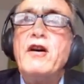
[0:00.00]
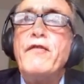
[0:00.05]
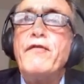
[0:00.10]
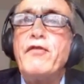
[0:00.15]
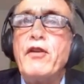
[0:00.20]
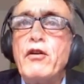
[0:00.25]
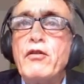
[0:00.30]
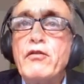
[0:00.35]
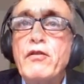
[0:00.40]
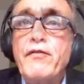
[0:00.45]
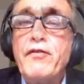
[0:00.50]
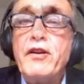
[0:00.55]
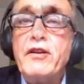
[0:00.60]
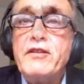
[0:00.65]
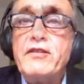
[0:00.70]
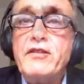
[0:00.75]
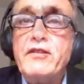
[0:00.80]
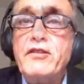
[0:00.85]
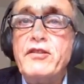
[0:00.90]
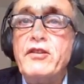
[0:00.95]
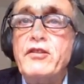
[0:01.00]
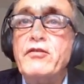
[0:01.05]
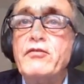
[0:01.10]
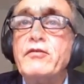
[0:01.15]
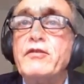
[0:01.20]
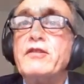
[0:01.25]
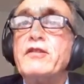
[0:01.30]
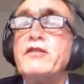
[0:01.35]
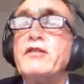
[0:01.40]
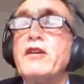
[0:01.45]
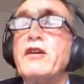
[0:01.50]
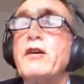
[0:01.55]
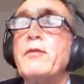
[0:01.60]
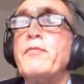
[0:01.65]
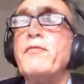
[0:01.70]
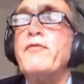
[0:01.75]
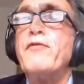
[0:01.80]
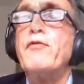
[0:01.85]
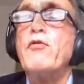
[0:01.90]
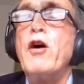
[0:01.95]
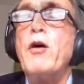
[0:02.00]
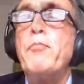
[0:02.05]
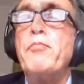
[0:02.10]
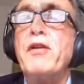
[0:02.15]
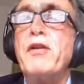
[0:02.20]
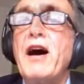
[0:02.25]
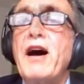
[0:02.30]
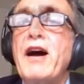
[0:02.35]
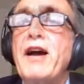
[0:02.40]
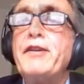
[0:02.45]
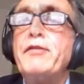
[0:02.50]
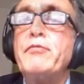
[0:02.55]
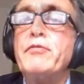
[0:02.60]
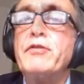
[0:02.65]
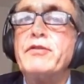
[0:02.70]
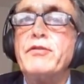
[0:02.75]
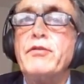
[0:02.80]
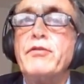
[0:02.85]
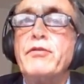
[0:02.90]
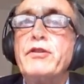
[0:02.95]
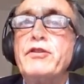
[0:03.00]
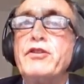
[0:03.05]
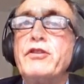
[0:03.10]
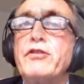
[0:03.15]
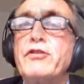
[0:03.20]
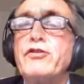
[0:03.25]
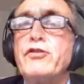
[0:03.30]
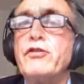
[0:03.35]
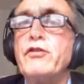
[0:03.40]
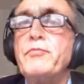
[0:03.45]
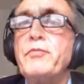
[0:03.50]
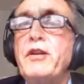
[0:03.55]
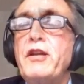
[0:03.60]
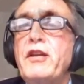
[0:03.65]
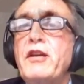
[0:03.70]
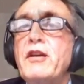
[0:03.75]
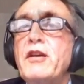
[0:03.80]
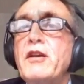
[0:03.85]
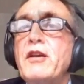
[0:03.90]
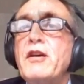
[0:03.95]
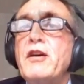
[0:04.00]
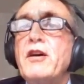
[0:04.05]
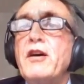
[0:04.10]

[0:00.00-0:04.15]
Fraunhofer Institutes for applied research in Germany.